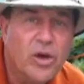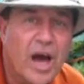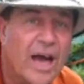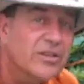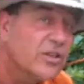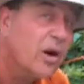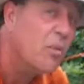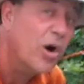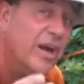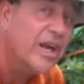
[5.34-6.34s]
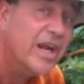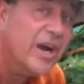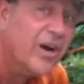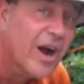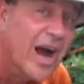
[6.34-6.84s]
you guys, come on in
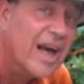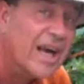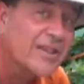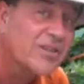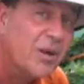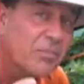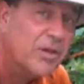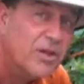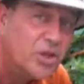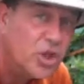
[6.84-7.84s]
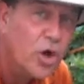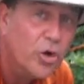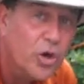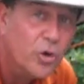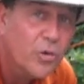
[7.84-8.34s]
here. I got something to show
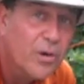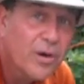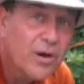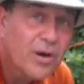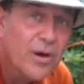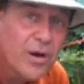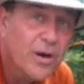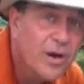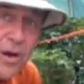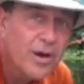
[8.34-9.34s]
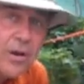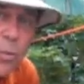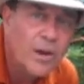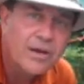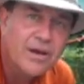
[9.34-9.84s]
you.
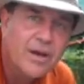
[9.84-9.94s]
What?